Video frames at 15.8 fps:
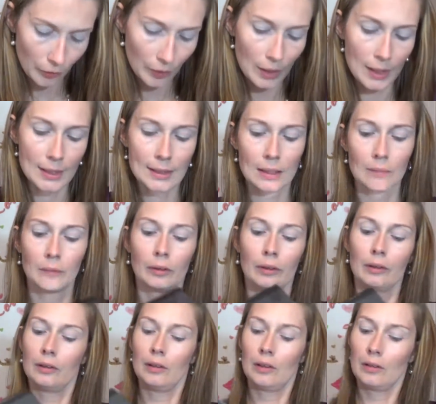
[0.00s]
crease, I'm
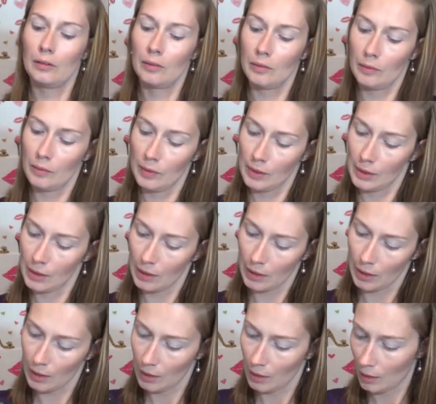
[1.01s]
going to use
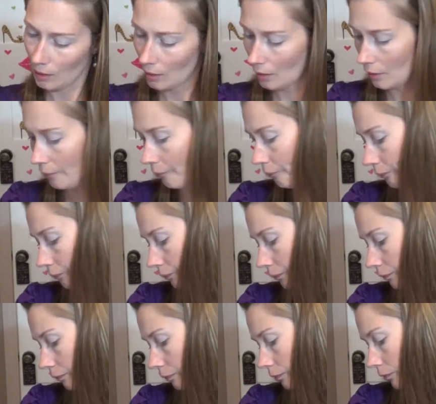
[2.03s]
the
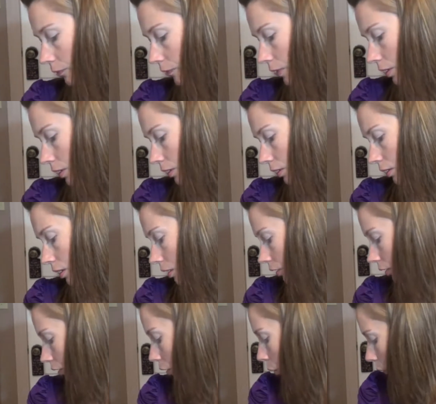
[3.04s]

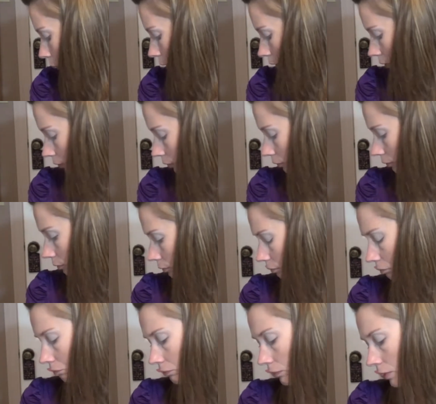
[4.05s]
color.
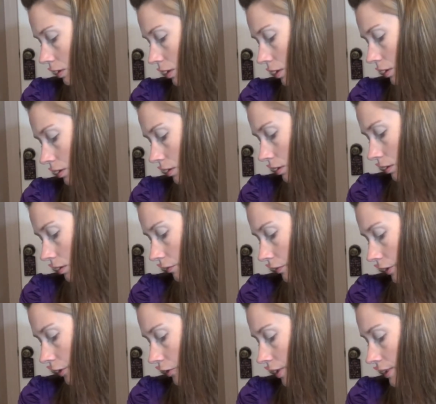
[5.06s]

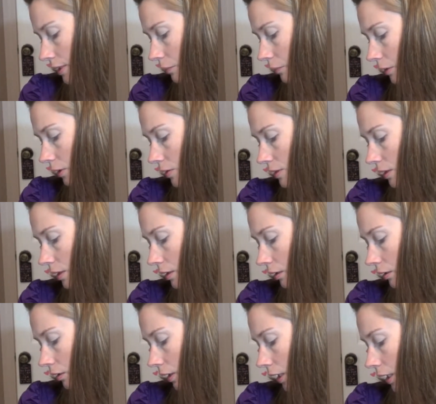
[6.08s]
For the crease, I'm going to use the
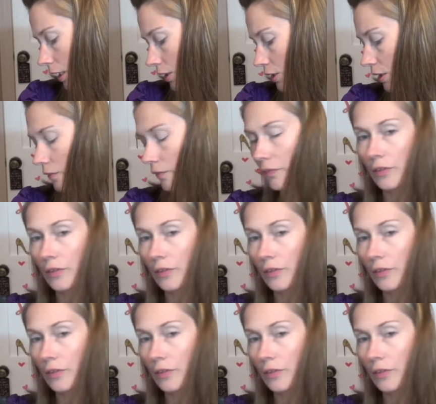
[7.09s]
color Hedge of